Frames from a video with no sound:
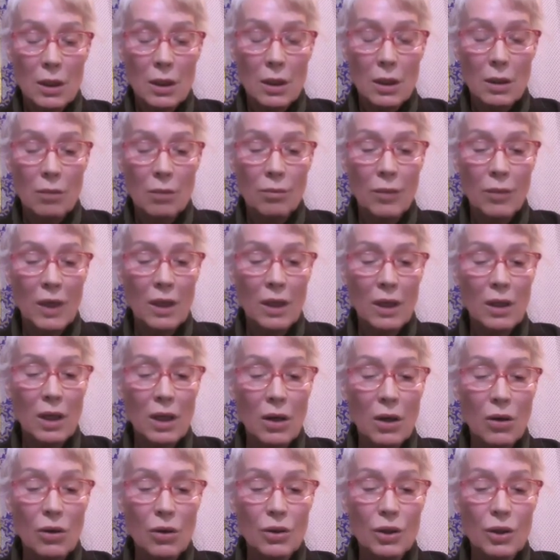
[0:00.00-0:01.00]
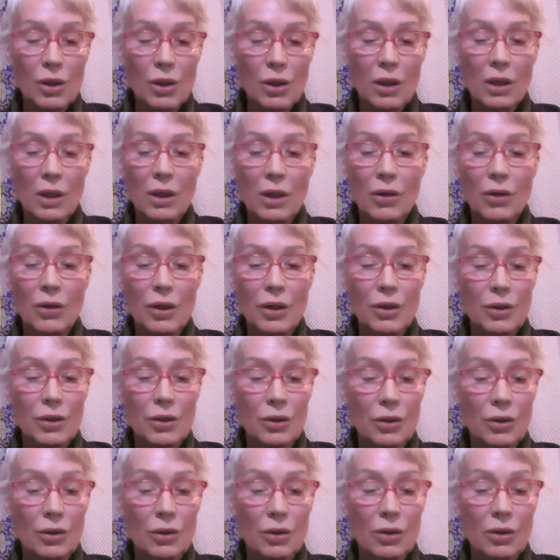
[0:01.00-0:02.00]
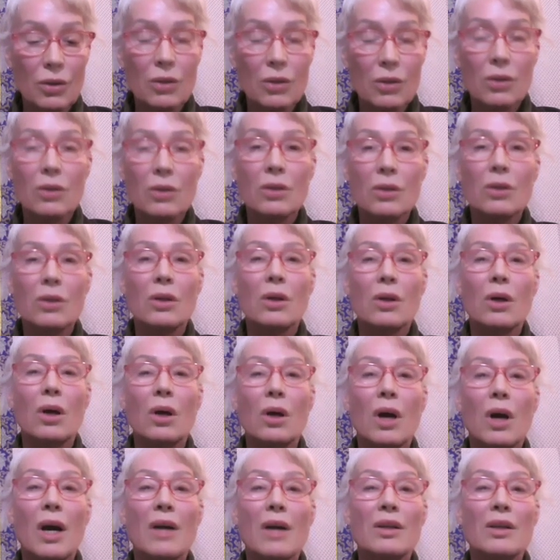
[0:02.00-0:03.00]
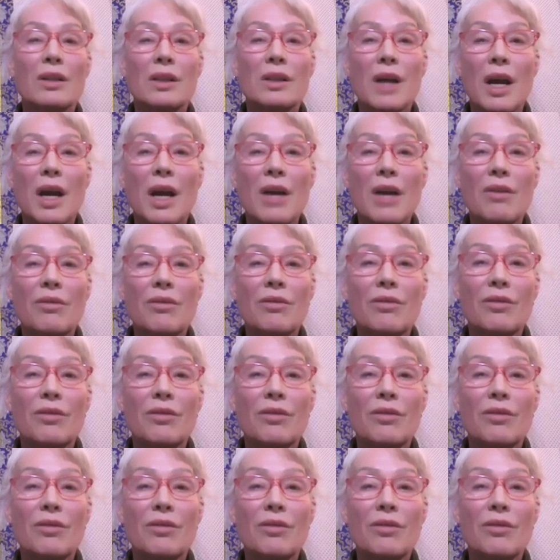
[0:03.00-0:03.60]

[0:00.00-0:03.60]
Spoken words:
May the ocean creatures are safe.